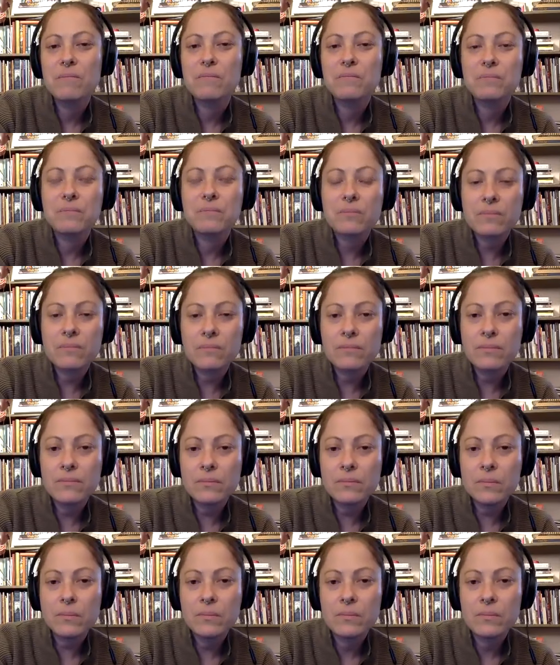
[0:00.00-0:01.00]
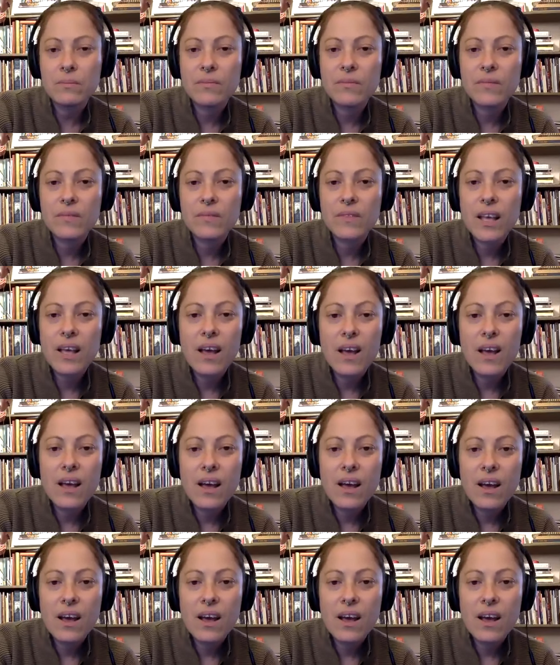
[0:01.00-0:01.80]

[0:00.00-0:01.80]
[no speech]